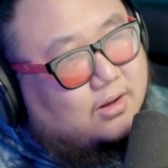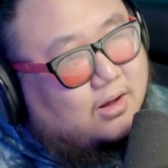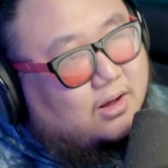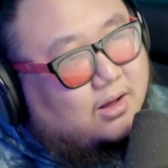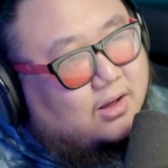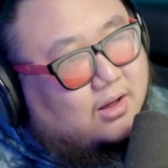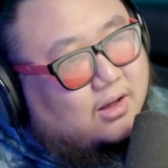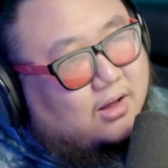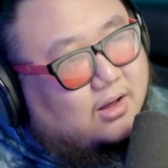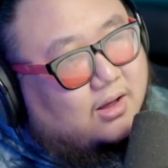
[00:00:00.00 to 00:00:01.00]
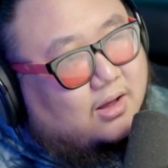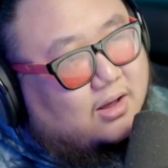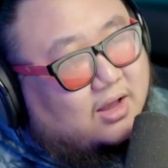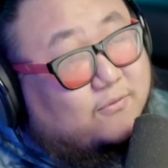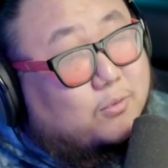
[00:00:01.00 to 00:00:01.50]

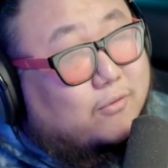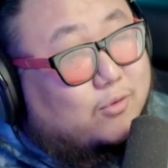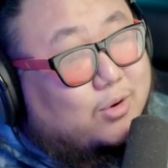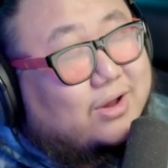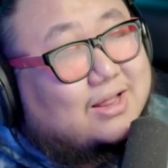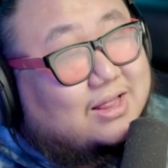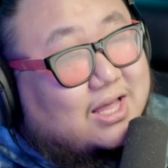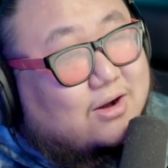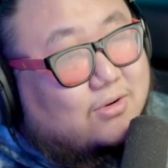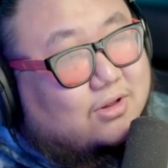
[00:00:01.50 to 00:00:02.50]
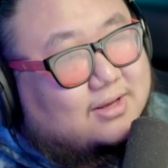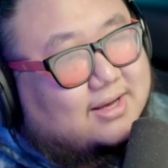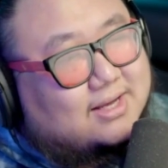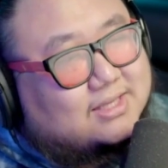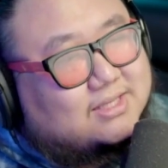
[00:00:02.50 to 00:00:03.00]
if we're going literal,
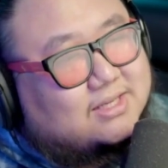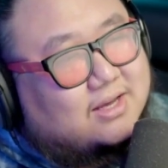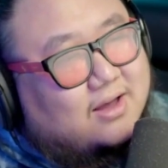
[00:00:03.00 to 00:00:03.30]
it's